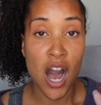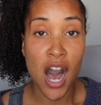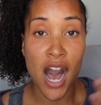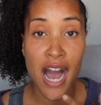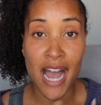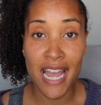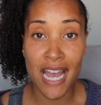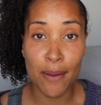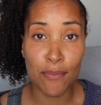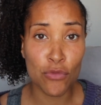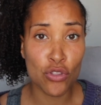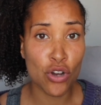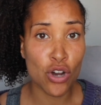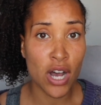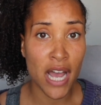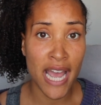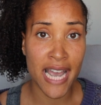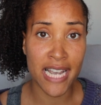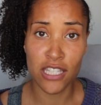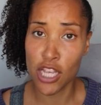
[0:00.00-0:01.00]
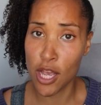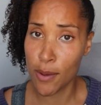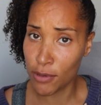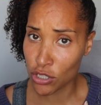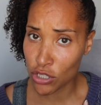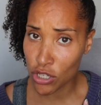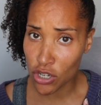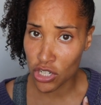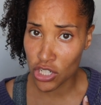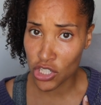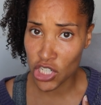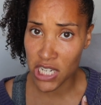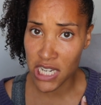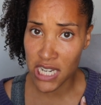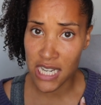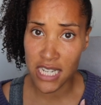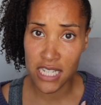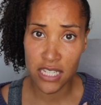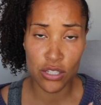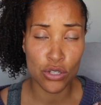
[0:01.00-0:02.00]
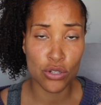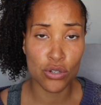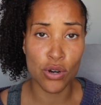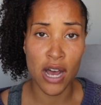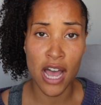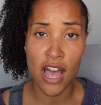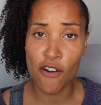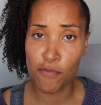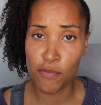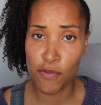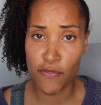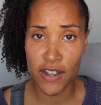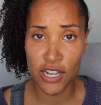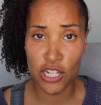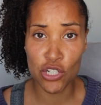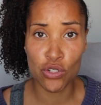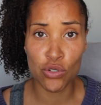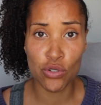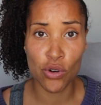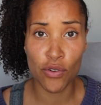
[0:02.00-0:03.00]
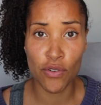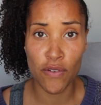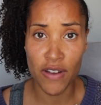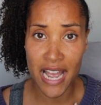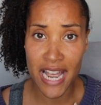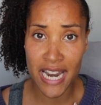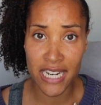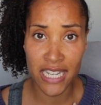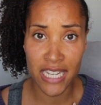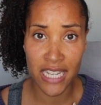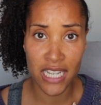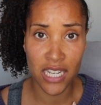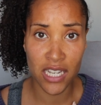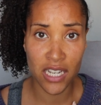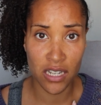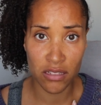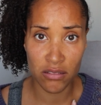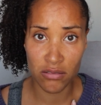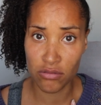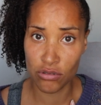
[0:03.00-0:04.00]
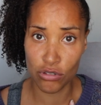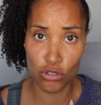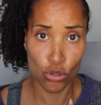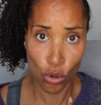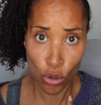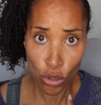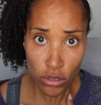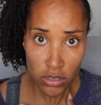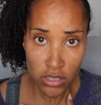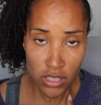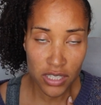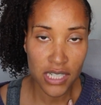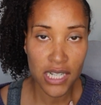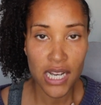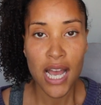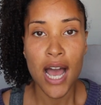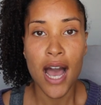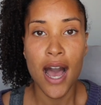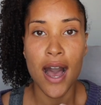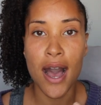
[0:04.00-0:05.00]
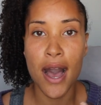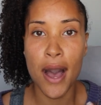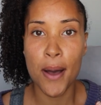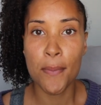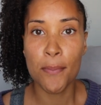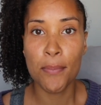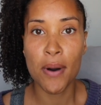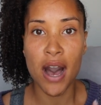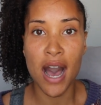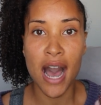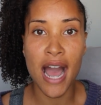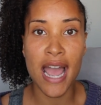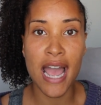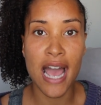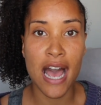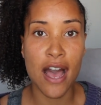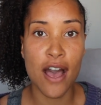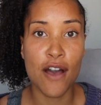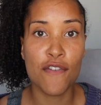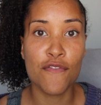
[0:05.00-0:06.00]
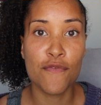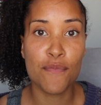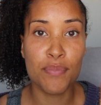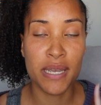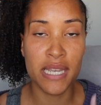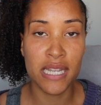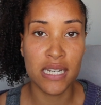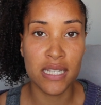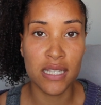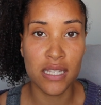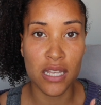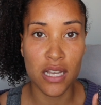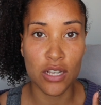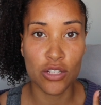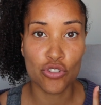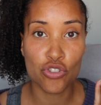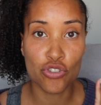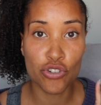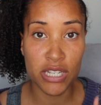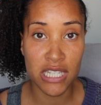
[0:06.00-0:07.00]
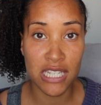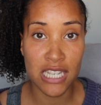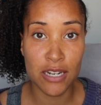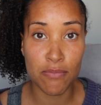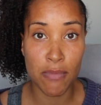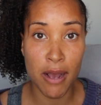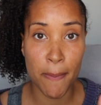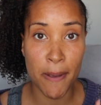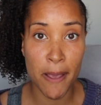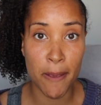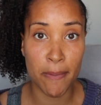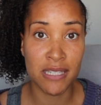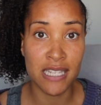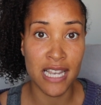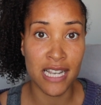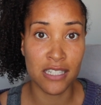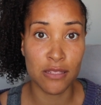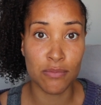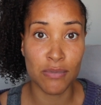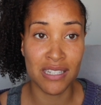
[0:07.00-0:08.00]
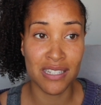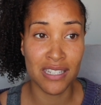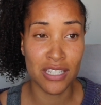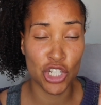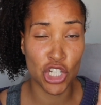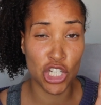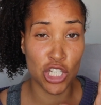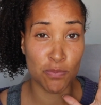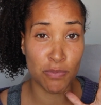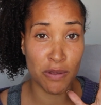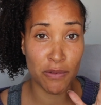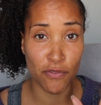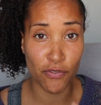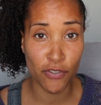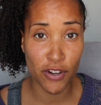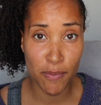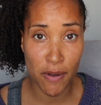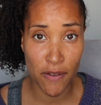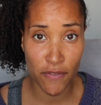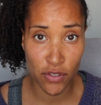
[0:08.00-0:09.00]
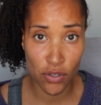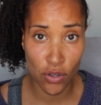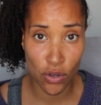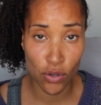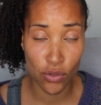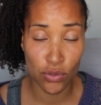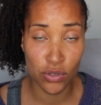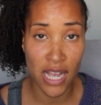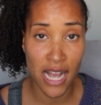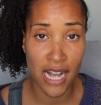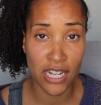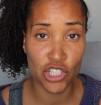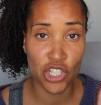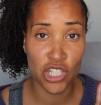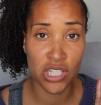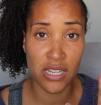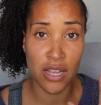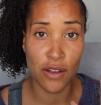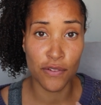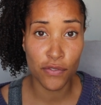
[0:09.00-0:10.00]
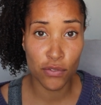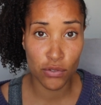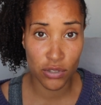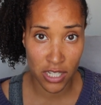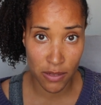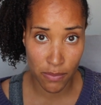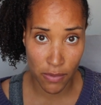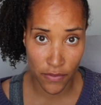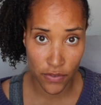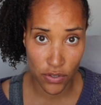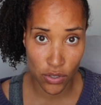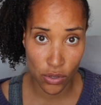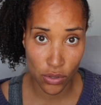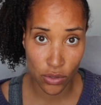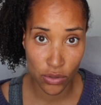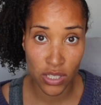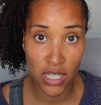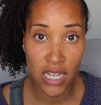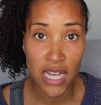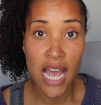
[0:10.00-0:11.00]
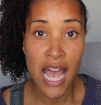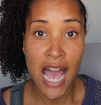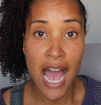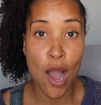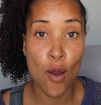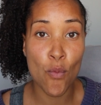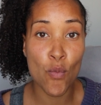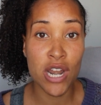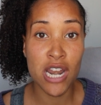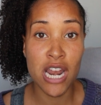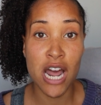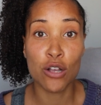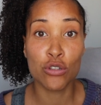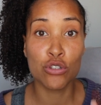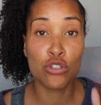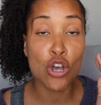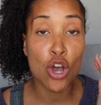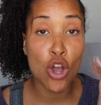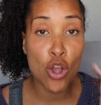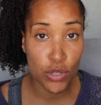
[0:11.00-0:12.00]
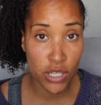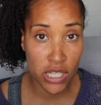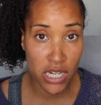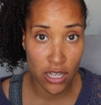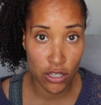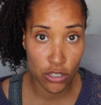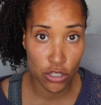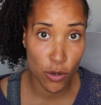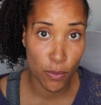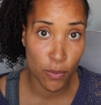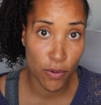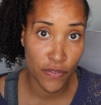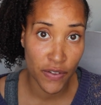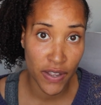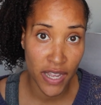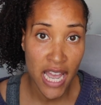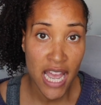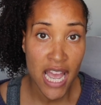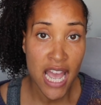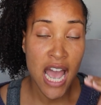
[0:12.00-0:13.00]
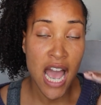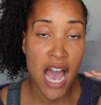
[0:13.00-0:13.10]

I am not a dermatologist or a health professional of any sort, but I have been treating my baby's eczema since she's been 3 months old and she's now 14 months old, and we're now totally on top of it.